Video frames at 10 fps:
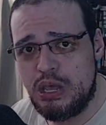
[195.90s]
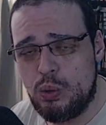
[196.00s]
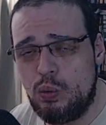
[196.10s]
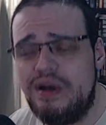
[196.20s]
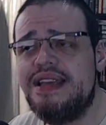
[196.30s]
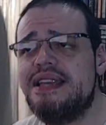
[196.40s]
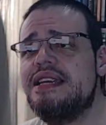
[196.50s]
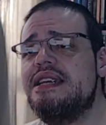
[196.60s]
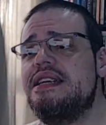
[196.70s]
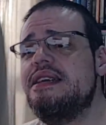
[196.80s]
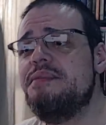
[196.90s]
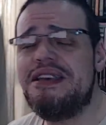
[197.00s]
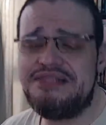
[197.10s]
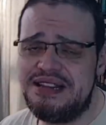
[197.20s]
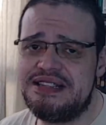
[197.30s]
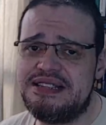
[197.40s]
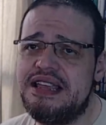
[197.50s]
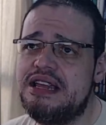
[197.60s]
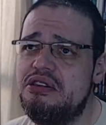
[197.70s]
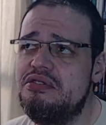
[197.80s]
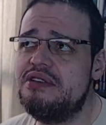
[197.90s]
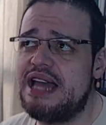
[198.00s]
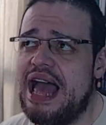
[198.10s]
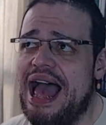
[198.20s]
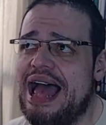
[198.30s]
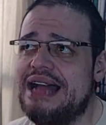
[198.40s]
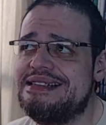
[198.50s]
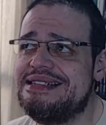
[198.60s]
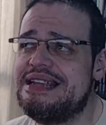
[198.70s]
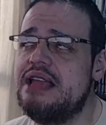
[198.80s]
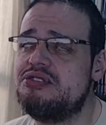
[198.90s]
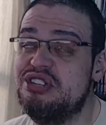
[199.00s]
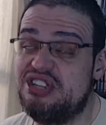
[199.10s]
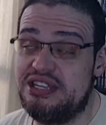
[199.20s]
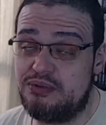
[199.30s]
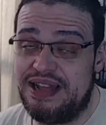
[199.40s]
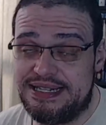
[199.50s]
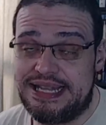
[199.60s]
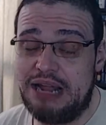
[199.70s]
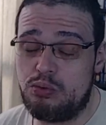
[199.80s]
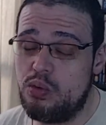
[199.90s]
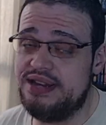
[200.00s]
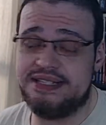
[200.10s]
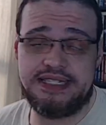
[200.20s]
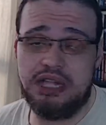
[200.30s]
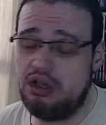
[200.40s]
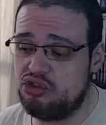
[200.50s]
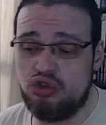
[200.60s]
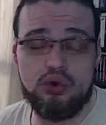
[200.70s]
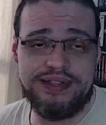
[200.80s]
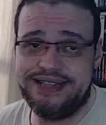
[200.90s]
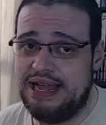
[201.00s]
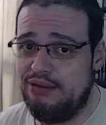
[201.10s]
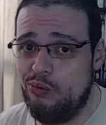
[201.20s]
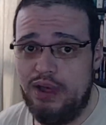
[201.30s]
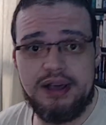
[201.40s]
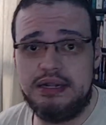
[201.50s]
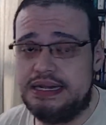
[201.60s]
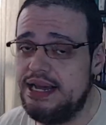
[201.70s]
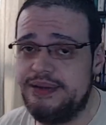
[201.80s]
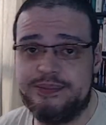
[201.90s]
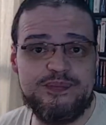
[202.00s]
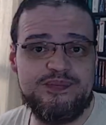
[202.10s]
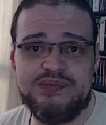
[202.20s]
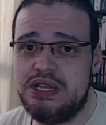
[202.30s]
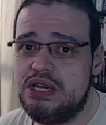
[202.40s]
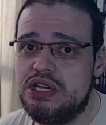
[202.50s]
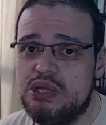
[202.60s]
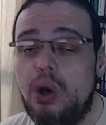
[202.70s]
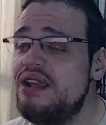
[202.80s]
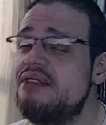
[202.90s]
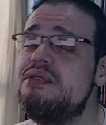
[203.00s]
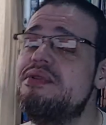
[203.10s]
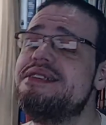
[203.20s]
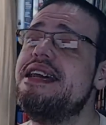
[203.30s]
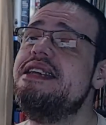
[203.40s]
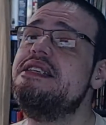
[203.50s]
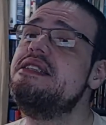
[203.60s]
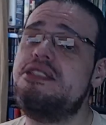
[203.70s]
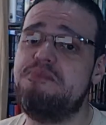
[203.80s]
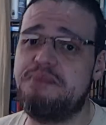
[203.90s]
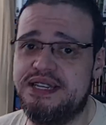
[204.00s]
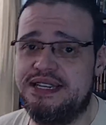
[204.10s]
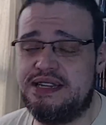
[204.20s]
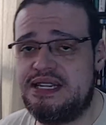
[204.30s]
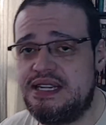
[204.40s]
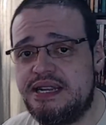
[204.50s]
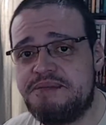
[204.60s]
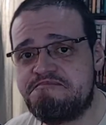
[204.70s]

Why? Because let's take a look at uh, Suicide Squad. That one is not doing that well. Not even one tiny little bit.